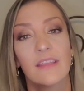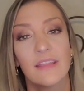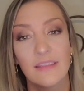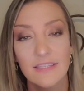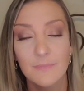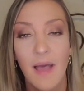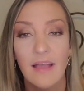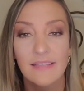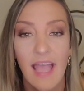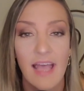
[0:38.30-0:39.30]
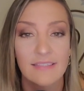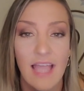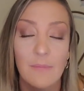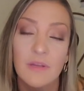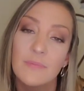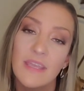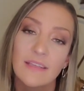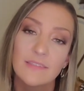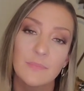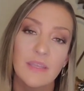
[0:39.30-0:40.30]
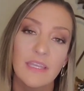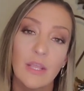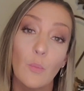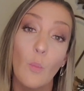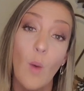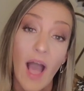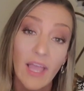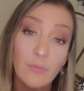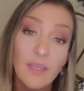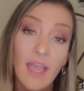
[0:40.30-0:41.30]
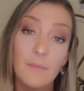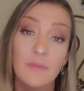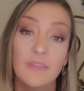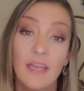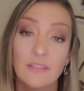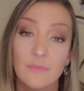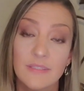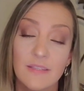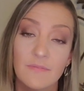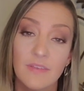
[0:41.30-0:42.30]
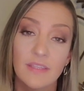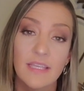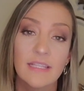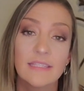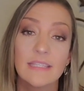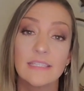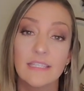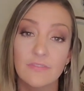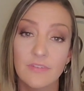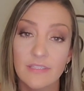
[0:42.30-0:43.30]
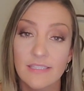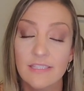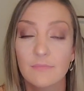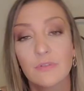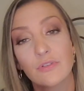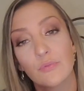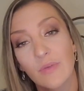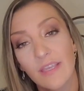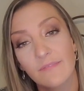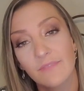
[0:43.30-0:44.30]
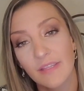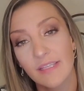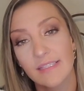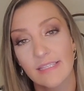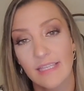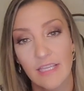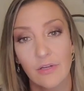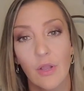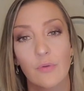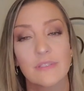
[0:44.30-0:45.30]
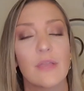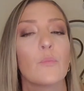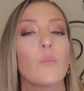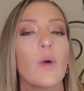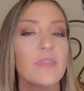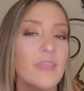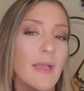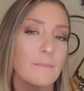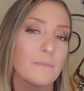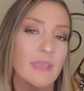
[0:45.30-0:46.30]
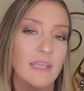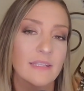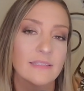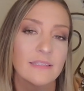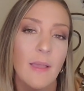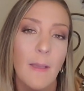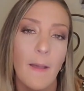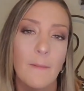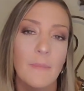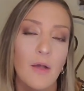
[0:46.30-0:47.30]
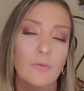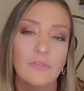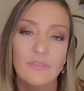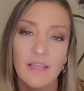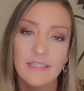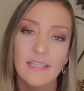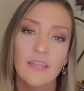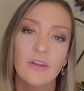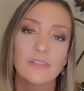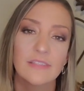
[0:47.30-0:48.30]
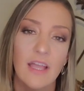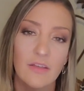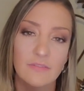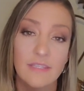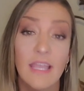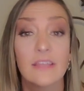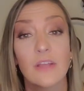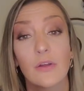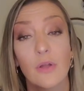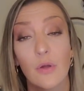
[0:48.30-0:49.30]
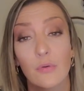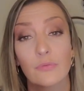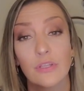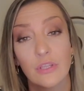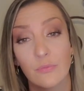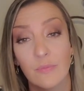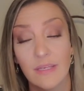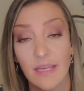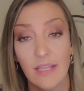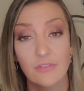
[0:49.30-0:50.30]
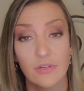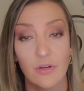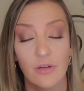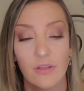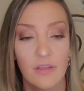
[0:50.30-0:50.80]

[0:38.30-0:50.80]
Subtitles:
In this podcast, I'm going to be explaining why we empathize with some villains, the differences between villains and heroes, and what that means about reflecting on ourselves and our own human nature.